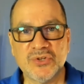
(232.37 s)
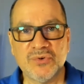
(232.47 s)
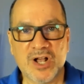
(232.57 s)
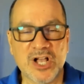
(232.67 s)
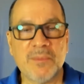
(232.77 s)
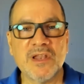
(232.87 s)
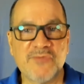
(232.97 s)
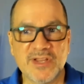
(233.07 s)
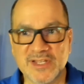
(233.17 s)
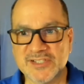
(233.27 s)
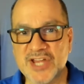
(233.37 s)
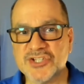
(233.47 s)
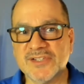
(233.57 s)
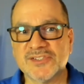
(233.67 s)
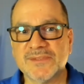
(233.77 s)
a couple of
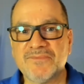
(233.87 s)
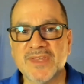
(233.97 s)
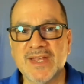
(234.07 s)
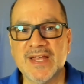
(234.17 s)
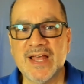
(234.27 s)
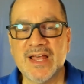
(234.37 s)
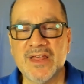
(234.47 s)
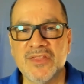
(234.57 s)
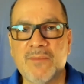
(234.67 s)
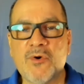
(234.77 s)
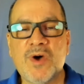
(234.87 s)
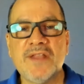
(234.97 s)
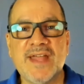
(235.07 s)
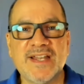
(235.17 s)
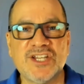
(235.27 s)
realizations. Number
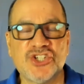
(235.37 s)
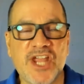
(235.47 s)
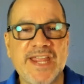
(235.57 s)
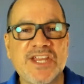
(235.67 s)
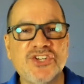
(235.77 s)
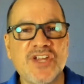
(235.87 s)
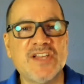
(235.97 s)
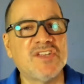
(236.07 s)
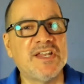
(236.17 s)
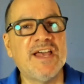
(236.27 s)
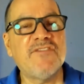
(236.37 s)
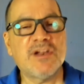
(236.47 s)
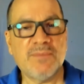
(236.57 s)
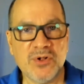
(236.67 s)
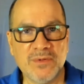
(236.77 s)
one, that change is
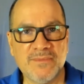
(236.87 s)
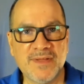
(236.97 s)
inevitable.